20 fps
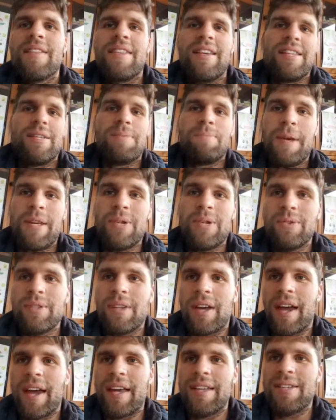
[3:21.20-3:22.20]
the specials
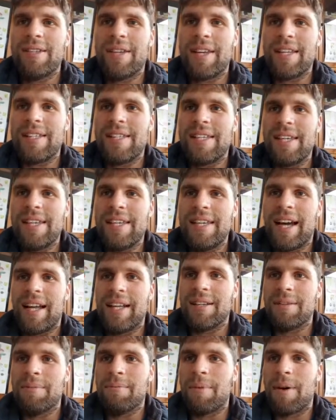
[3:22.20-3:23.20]
are as you can see
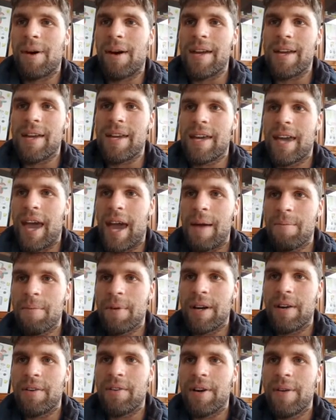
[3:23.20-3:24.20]
under my
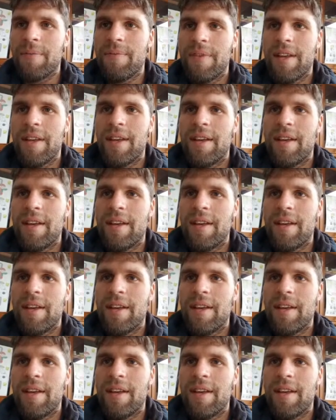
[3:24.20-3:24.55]
camera area